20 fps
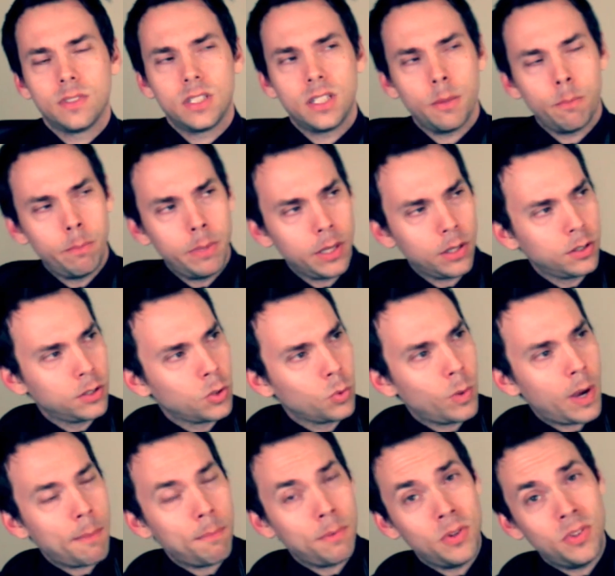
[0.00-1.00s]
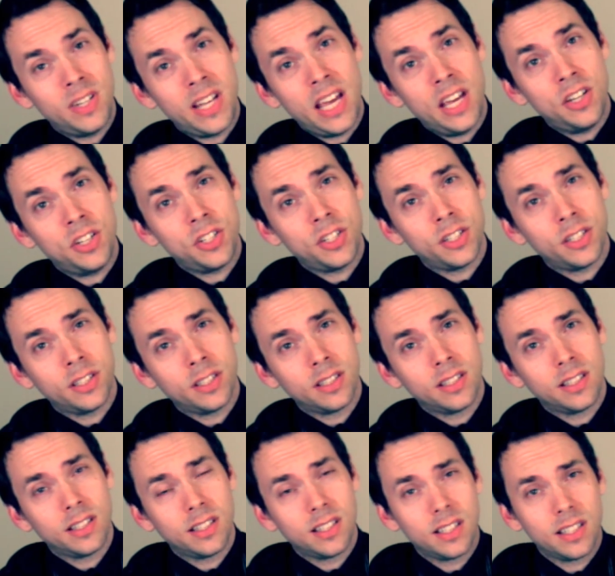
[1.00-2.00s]
to build a reputation
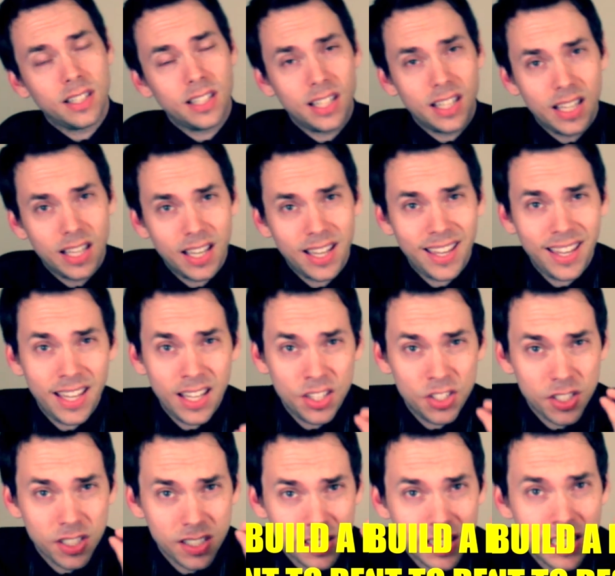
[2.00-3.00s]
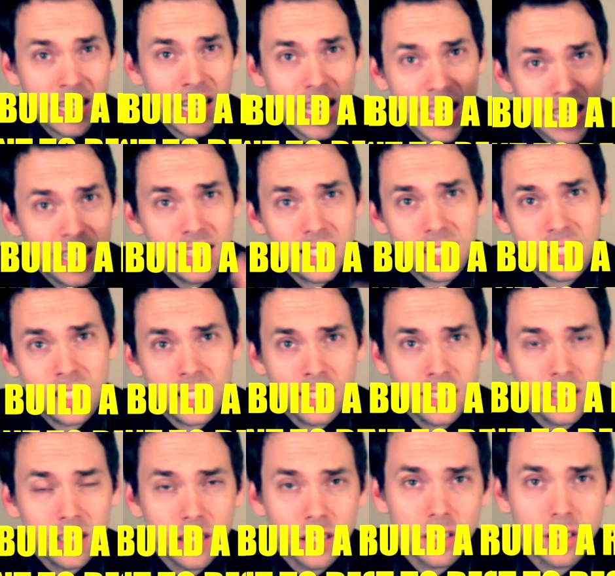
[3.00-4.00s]
and just an instant
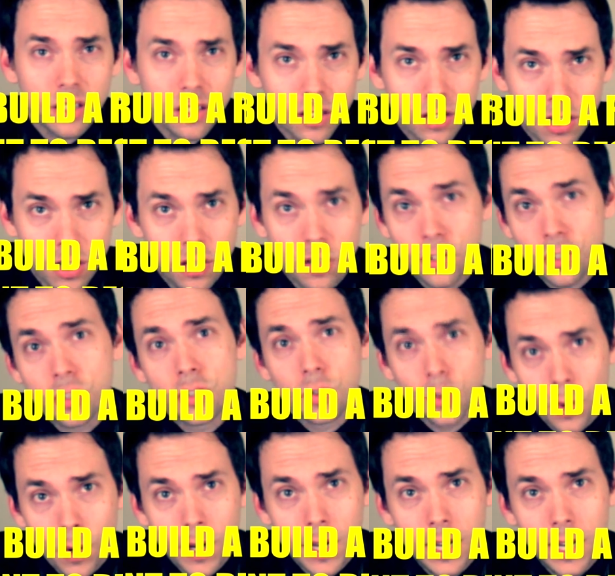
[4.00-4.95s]
to destroy